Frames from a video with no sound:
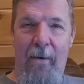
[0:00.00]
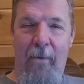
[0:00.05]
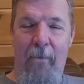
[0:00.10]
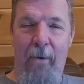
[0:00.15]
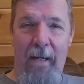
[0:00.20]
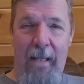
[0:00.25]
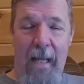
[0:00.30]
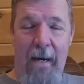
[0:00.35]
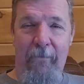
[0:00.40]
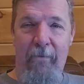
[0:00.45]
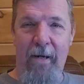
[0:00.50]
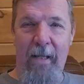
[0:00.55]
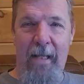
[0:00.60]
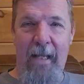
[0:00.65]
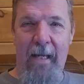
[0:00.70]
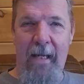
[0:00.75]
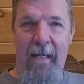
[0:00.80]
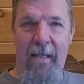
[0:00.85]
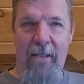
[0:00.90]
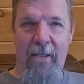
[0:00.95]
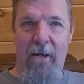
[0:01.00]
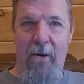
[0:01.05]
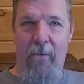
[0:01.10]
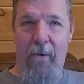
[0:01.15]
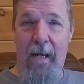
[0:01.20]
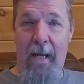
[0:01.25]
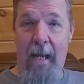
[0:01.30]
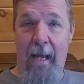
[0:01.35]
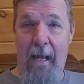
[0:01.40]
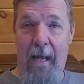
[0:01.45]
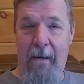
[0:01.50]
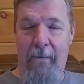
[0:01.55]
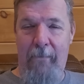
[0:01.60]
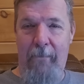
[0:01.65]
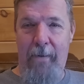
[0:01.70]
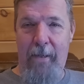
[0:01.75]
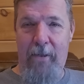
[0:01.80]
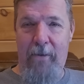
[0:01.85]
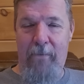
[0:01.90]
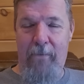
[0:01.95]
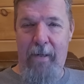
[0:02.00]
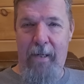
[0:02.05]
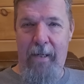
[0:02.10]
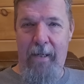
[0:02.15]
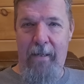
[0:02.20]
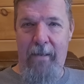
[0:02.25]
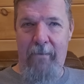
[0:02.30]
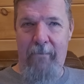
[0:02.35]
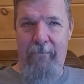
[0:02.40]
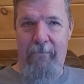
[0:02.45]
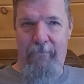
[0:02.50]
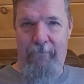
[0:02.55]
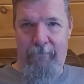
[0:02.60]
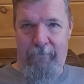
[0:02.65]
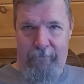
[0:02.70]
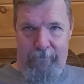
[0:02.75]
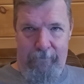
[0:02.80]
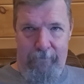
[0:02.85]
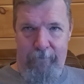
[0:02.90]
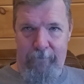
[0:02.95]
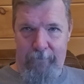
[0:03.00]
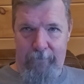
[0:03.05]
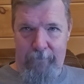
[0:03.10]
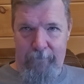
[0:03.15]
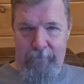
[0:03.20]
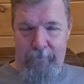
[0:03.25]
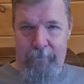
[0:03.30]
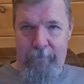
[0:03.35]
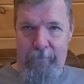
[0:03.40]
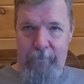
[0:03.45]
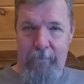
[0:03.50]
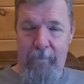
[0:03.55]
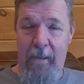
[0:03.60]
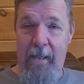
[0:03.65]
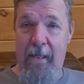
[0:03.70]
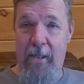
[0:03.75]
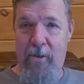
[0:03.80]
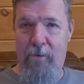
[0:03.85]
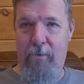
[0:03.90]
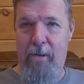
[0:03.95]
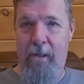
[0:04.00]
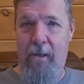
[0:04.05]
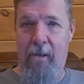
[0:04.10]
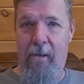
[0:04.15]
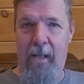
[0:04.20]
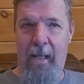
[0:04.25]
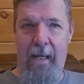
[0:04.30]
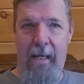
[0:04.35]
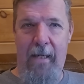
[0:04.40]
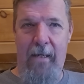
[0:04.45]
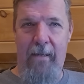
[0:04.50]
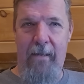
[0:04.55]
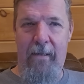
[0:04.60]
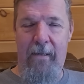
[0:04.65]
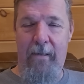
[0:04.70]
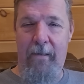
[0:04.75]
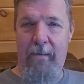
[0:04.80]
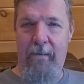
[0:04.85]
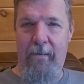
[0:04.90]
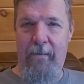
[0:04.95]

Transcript: with everything that's going on between Israel and